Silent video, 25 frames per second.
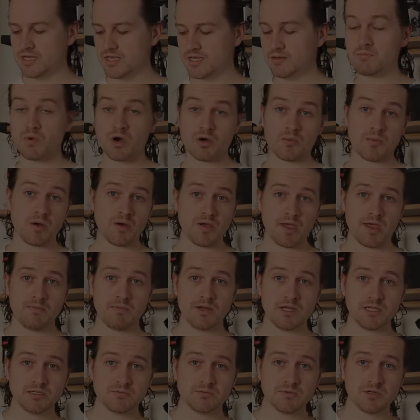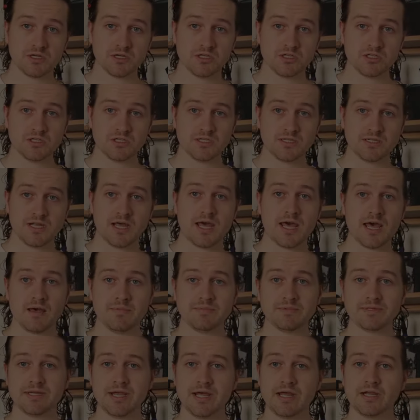the mobile gaming experience using
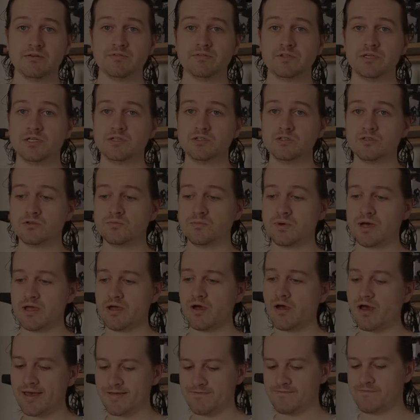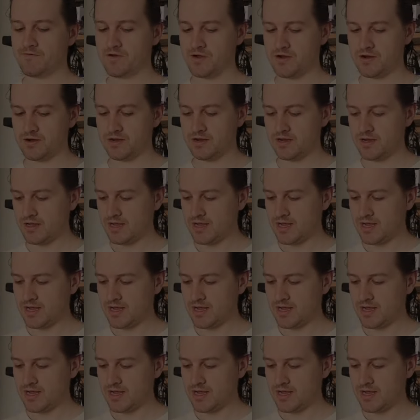apps natively to my iPhone.